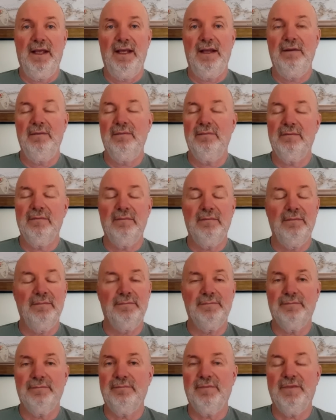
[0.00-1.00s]
And
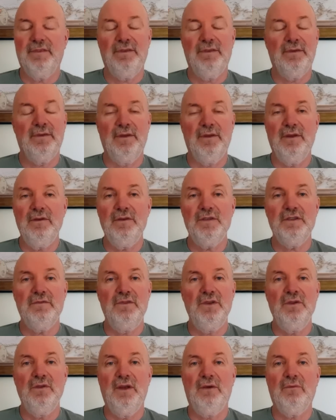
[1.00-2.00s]
for those of
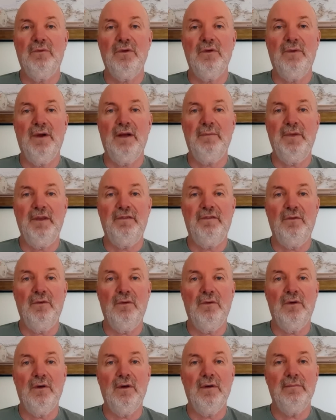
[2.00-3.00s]
you that weren't around
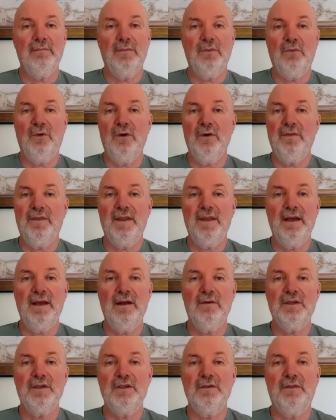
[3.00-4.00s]
before, weren't
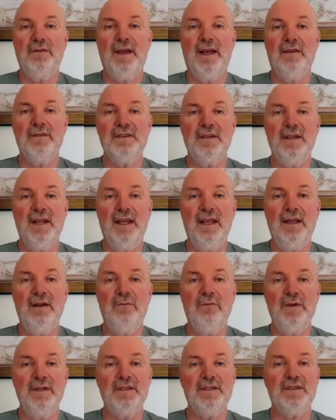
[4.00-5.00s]
there in
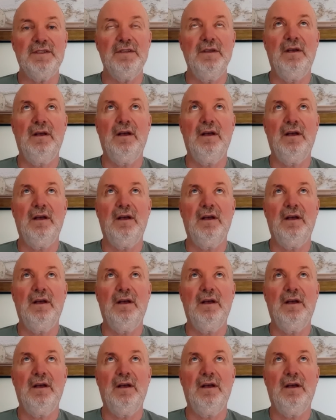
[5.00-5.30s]
2008, we saw